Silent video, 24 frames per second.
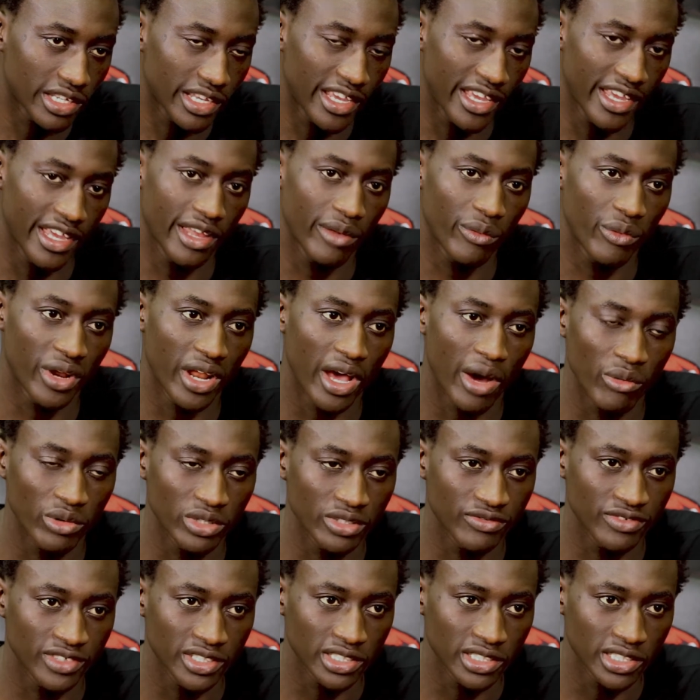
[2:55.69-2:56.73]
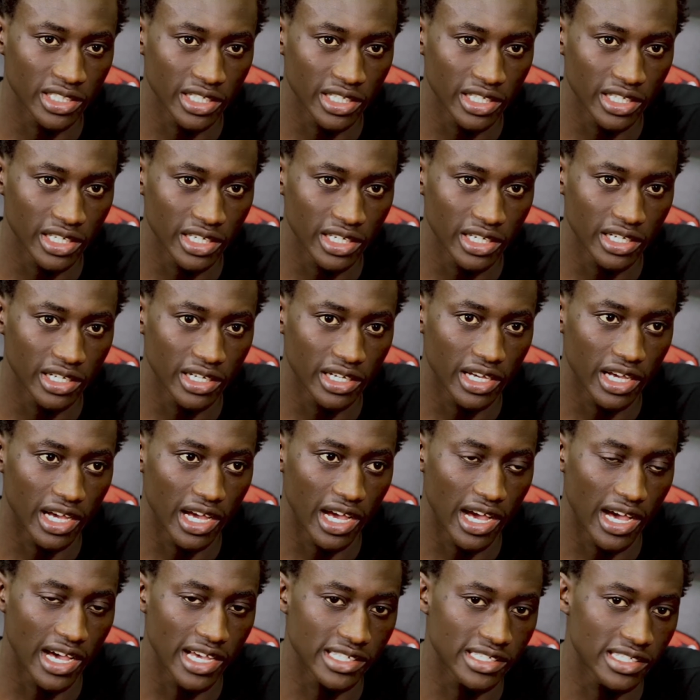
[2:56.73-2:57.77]
And when I was visiting here,
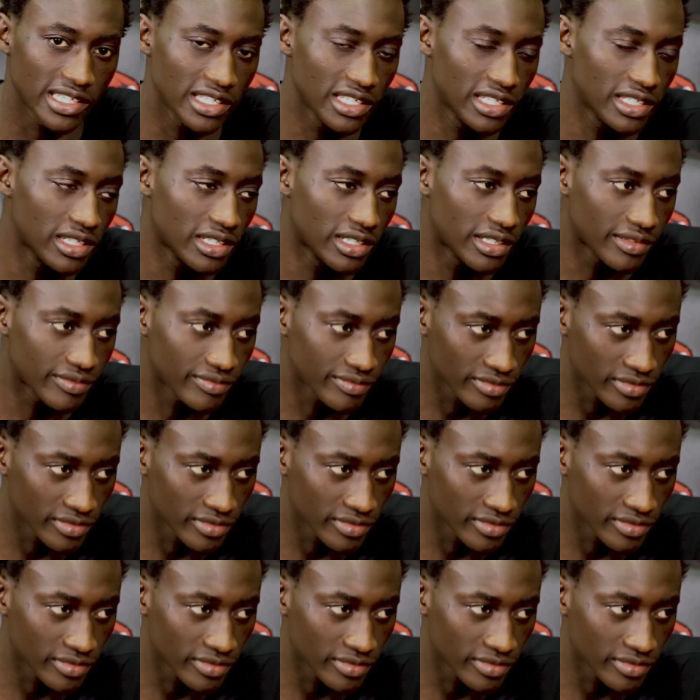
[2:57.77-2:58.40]
I see the